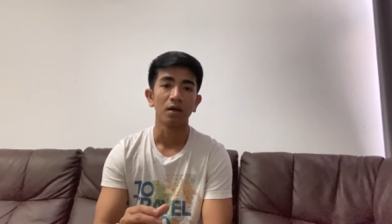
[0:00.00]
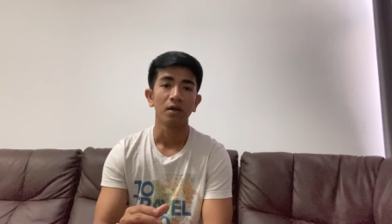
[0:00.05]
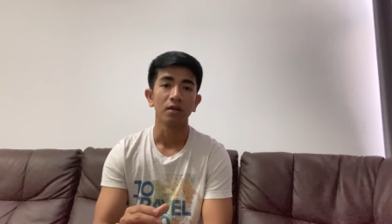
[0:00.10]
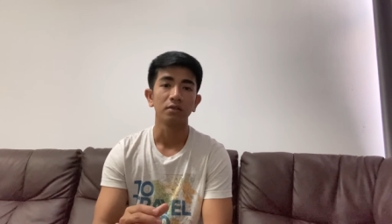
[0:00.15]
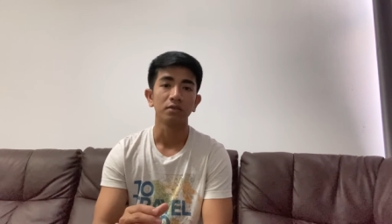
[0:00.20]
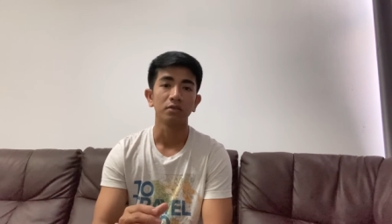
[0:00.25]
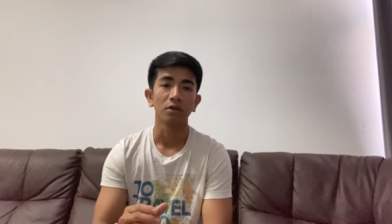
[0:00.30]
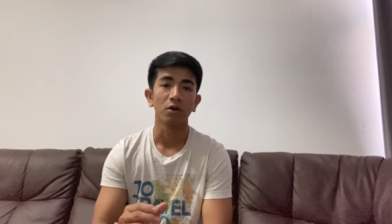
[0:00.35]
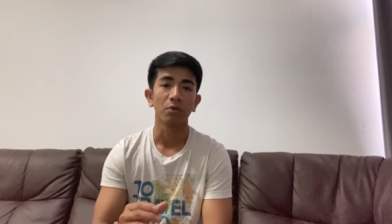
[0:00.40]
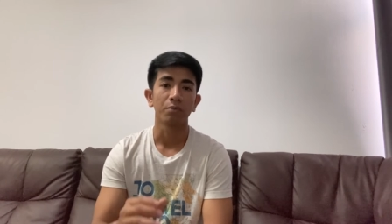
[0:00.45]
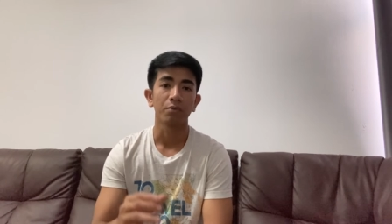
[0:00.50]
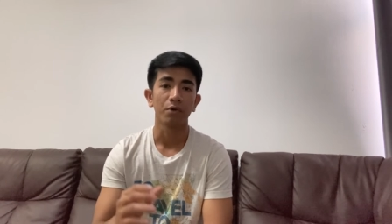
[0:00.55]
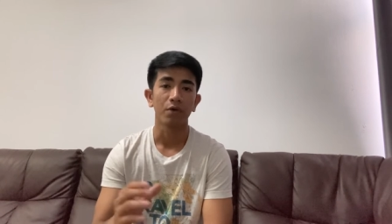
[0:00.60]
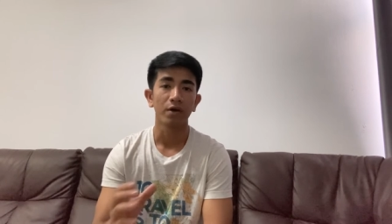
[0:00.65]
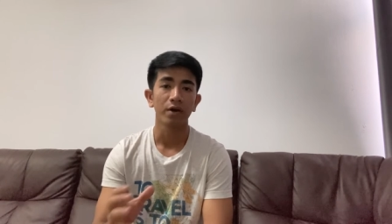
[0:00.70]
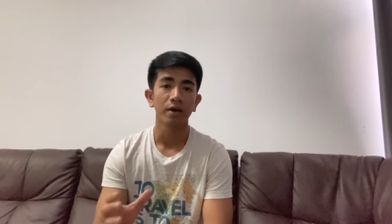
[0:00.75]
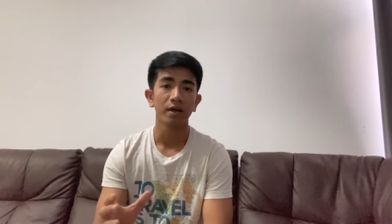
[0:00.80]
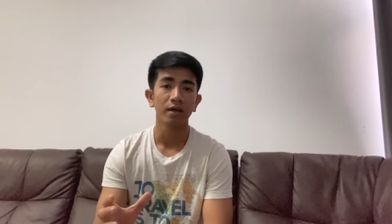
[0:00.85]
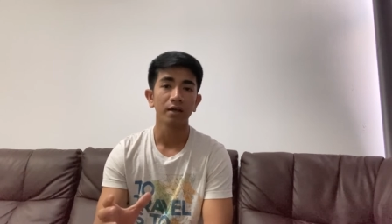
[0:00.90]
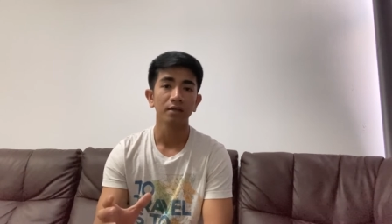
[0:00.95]
So
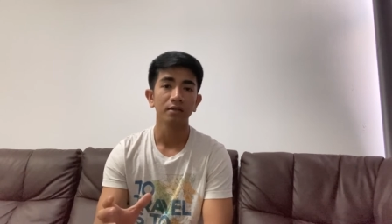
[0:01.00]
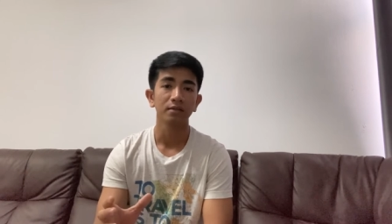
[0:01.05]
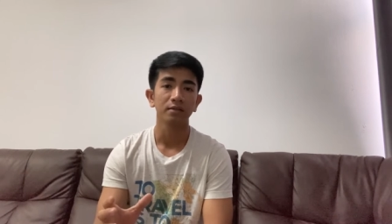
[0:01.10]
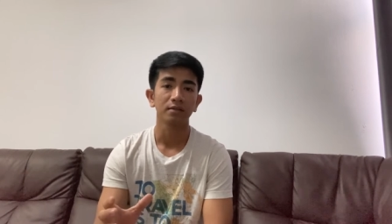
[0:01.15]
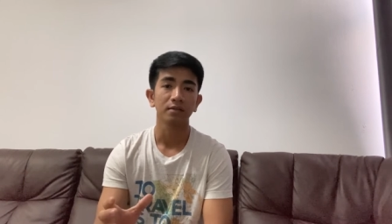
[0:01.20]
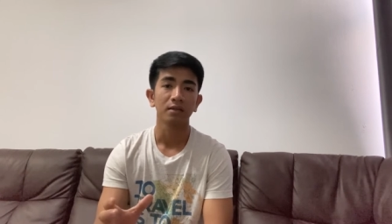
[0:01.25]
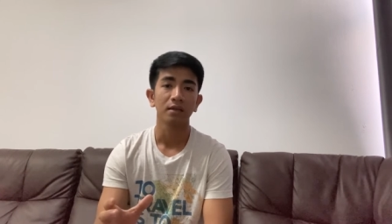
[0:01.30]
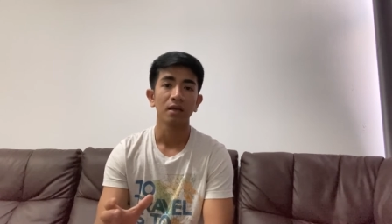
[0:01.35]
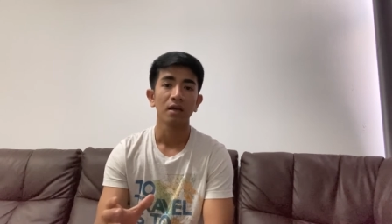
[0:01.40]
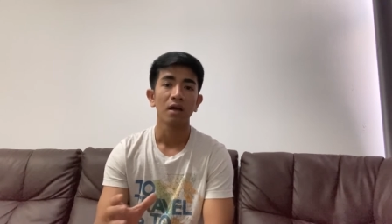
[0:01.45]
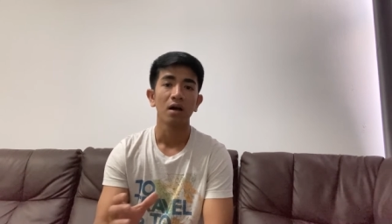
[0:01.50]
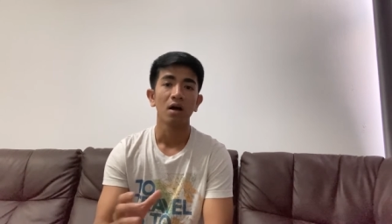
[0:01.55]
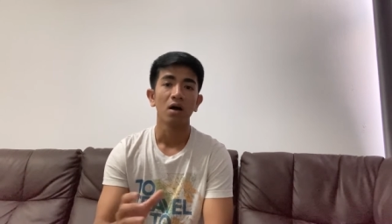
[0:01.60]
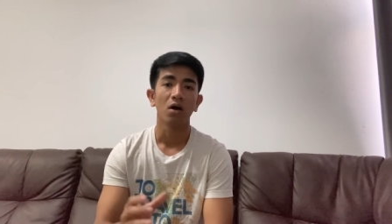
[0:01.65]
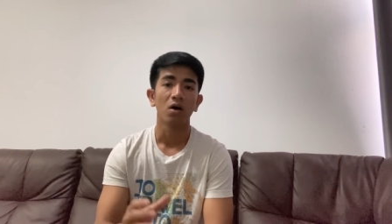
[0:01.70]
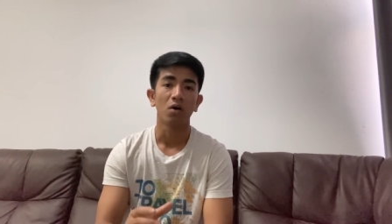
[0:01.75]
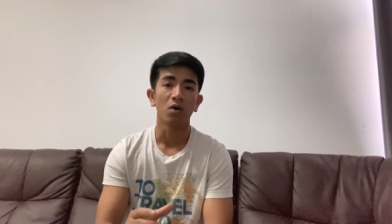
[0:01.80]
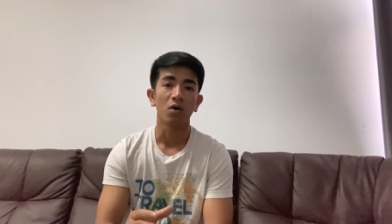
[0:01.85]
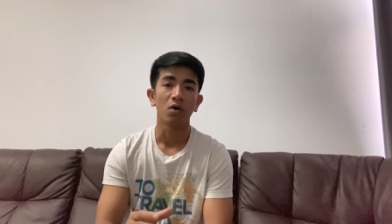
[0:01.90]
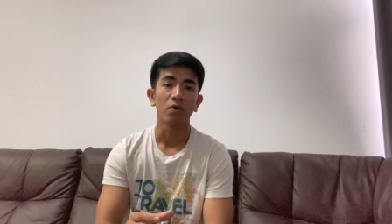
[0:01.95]
paradise
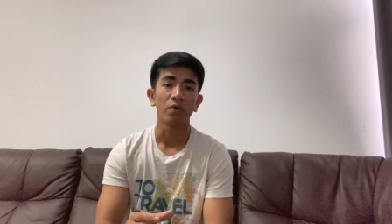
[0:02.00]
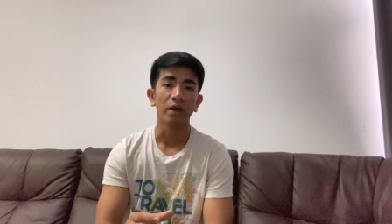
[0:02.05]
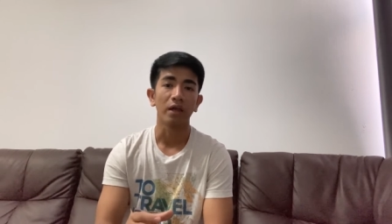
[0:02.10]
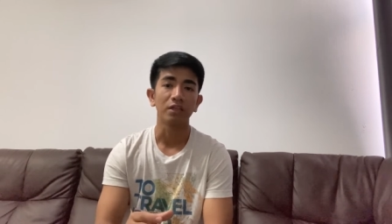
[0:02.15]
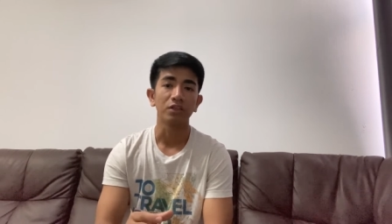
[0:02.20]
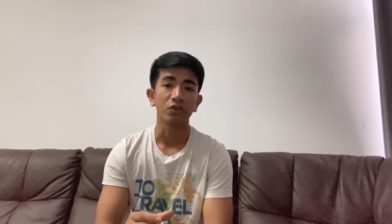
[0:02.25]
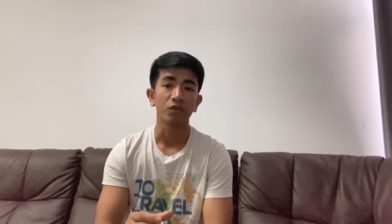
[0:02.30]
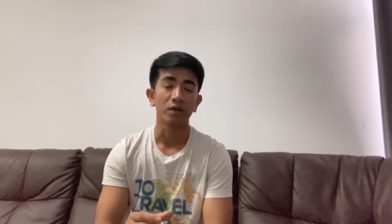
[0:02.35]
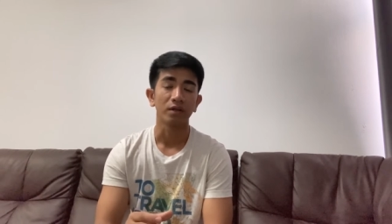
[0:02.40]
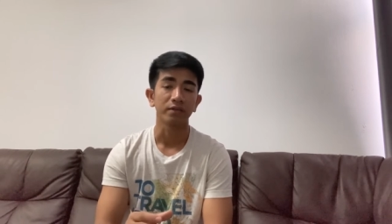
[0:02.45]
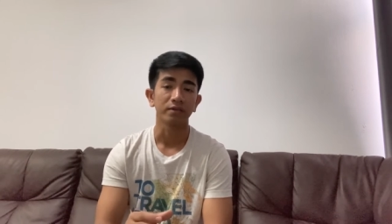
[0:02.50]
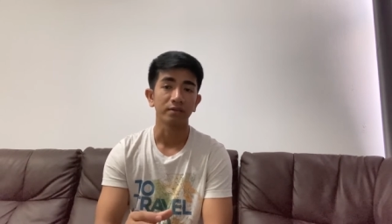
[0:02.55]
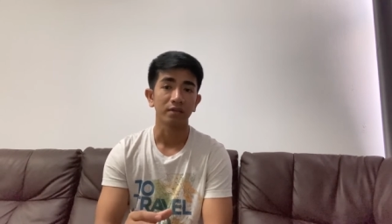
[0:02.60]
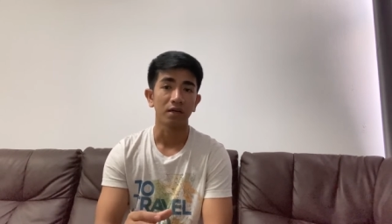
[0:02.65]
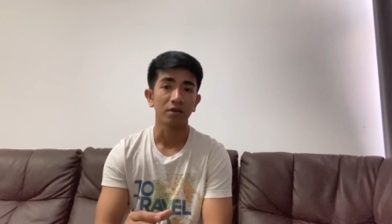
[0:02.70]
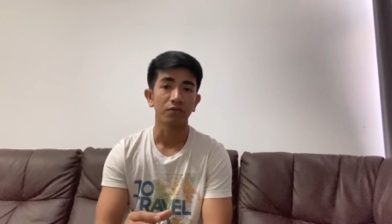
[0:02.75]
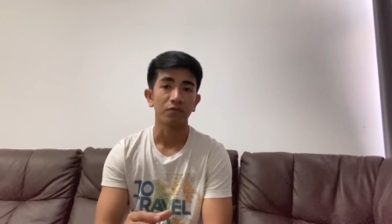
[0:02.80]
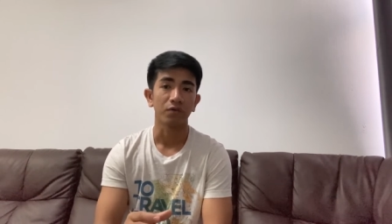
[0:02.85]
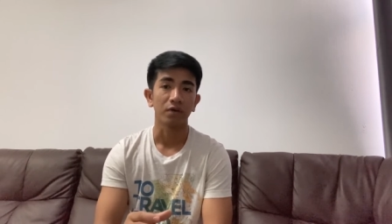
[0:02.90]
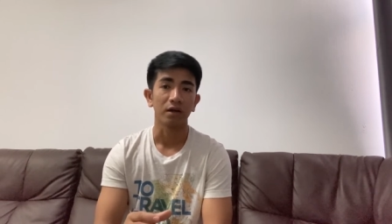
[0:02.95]
or eternal
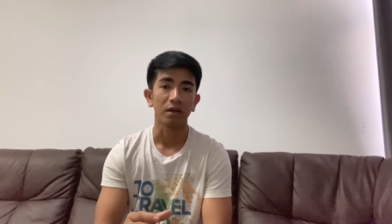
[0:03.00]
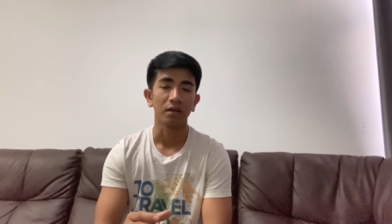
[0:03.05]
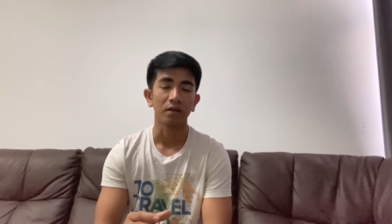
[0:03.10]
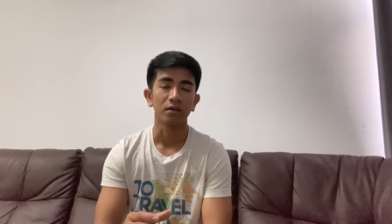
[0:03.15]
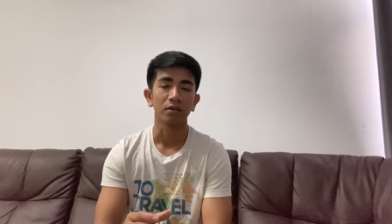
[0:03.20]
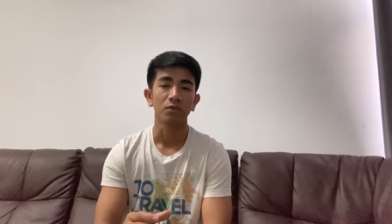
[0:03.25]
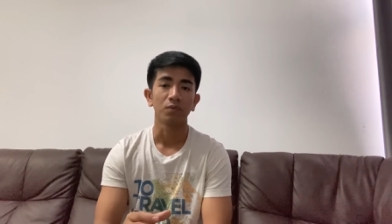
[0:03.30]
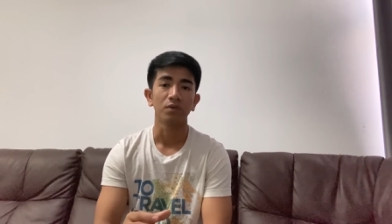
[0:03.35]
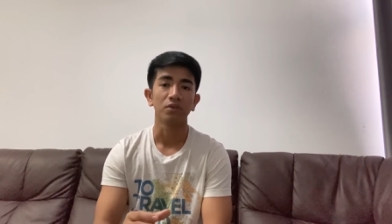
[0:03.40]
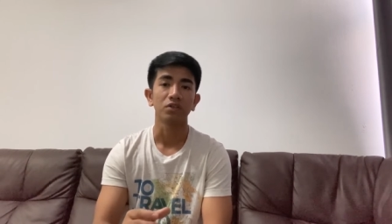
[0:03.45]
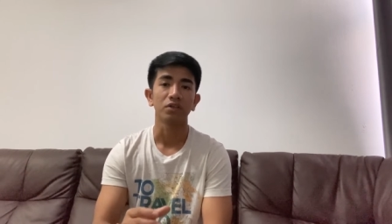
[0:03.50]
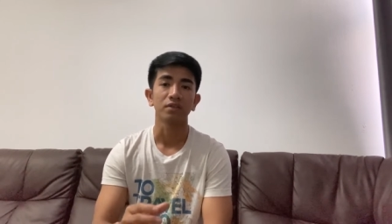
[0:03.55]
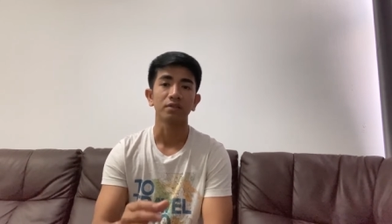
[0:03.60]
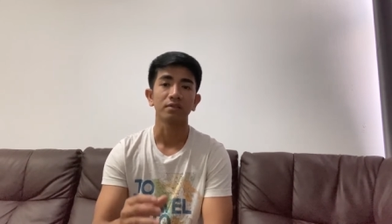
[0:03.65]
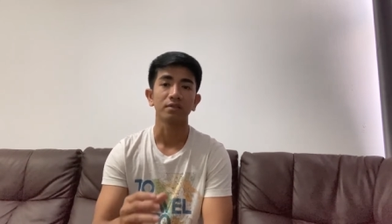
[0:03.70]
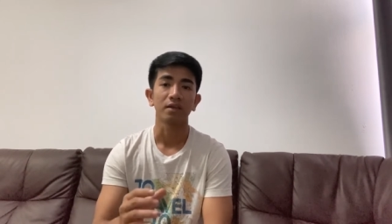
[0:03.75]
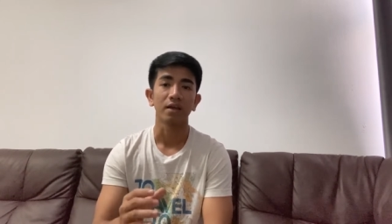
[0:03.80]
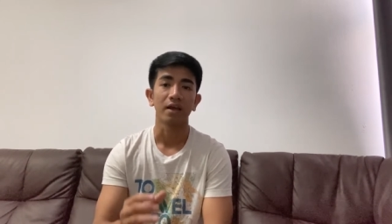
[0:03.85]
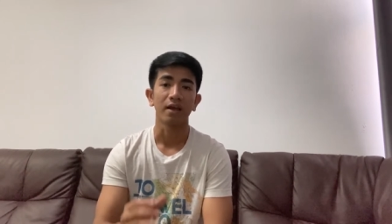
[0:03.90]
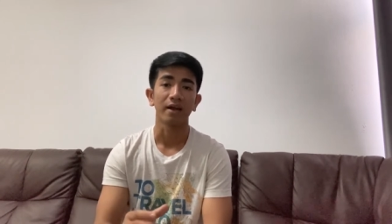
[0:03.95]
suffering, which
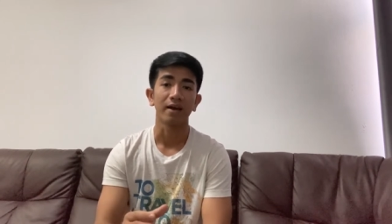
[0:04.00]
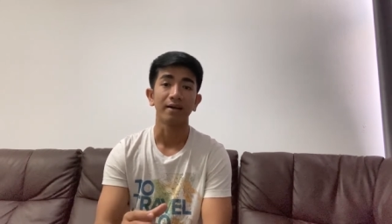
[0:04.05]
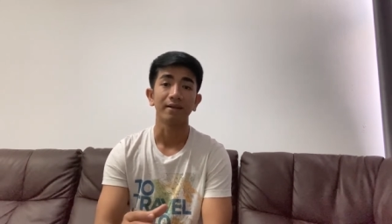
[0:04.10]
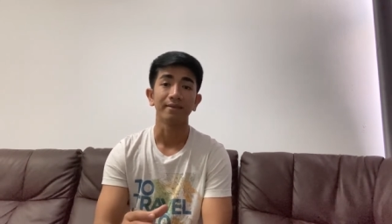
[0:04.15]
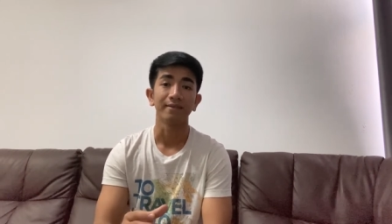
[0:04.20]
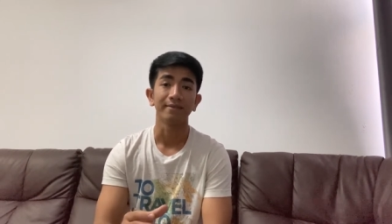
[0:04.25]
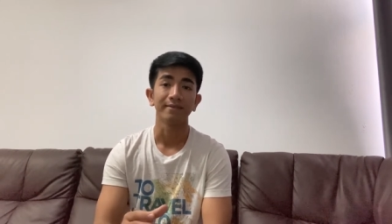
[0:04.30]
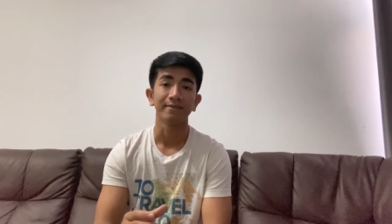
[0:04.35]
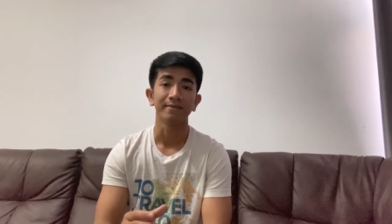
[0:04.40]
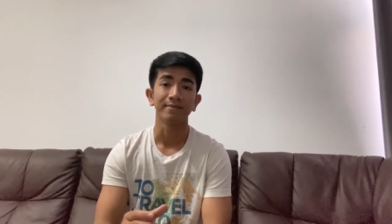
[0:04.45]
is hell.